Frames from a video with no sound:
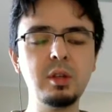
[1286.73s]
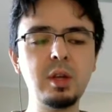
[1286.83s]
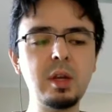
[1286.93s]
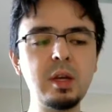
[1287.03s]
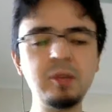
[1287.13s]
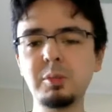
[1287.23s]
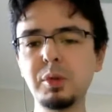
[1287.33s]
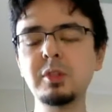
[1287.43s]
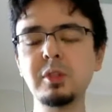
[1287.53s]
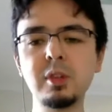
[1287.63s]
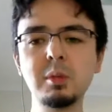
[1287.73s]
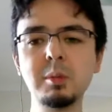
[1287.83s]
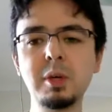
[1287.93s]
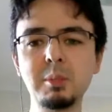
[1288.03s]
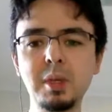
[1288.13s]
I've spoken to them
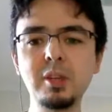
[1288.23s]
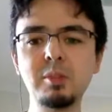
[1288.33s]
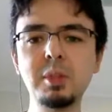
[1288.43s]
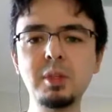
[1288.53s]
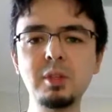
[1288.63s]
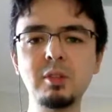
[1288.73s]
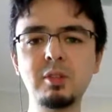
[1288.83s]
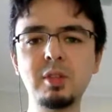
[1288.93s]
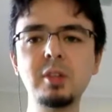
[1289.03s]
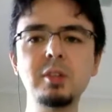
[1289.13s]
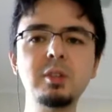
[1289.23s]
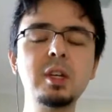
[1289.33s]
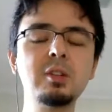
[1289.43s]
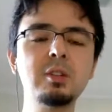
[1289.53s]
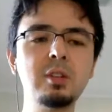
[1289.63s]
about my experience at
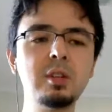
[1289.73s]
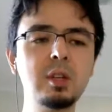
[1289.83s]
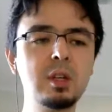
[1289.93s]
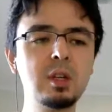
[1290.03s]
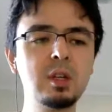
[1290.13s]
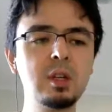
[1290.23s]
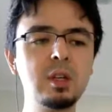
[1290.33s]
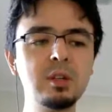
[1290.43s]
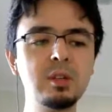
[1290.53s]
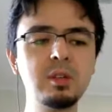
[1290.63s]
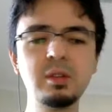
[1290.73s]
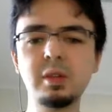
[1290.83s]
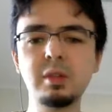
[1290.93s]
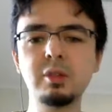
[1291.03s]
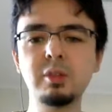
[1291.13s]
Udacity, and they're like,
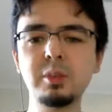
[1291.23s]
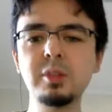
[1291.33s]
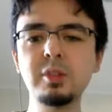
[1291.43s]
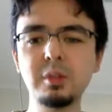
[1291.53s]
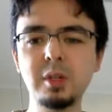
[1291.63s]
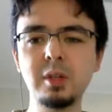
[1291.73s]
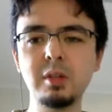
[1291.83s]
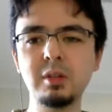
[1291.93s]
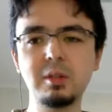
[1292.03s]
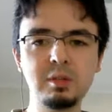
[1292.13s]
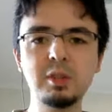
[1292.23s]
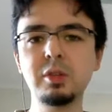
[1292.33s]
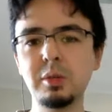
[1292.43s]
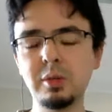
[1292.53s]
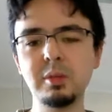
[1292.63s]
"Oh, so what did you learn?" And I
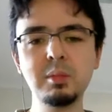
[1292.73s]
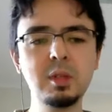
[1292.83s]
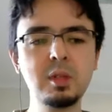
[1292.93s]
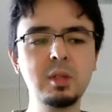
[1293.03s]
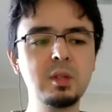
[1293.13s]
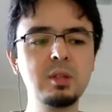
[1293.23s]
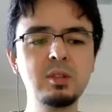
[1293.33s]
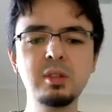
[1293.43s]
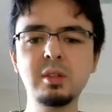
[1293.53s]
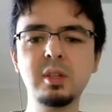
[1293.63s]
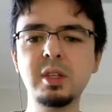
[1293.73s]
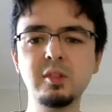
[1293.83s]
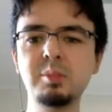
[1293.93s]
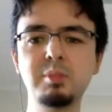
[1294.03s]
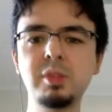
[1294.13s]
told them, and they said, "Oh yeah,
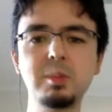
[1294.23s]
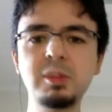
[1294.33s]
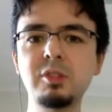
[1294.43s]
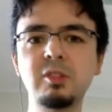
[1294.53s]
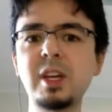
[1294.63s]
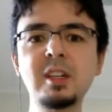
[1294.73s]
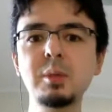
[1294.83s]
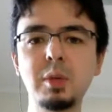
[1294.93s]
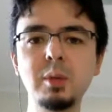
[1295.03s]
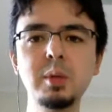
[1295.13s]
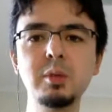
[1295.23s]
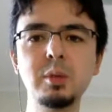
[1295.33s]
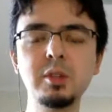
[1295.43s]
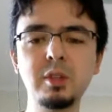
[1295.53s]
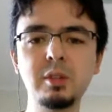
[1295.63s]
that's pretty much exactly what we would
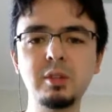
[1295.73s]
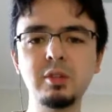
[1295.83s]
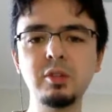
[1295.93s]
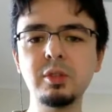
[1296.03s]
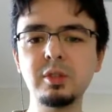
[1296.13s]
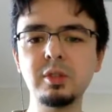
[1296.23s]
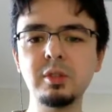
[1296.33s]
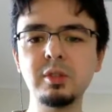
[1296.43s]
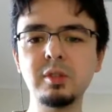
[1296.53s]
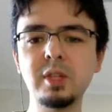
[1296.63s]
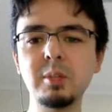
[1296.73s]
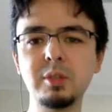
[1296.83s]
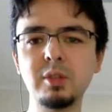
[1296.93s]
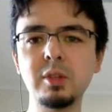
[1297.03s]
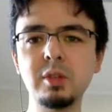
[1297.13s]
want a junior developer
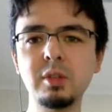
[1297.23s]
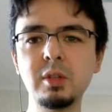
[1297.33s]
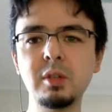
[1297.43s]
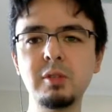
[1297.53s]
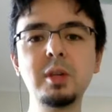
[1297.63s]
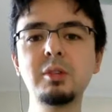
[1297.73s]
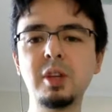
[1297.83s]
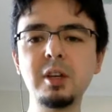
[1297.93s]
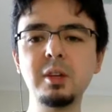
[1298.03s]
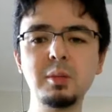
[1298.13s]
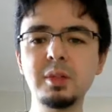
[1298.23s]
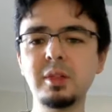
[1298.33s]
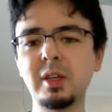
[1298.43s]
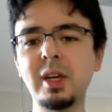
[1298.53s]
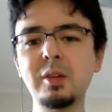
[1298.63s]
to know. If I was hiring one,
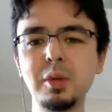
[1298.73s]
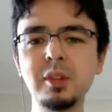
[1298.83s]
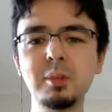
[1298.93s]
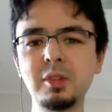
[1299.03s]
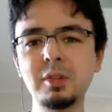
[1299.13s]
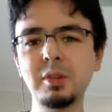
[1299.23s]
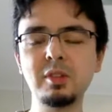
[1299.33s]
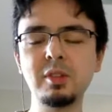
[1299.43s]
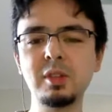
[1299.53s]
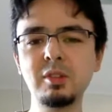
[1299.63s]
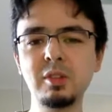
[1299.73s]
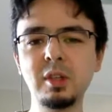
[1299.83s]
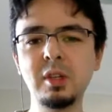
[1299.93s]
I'd want them to know these things."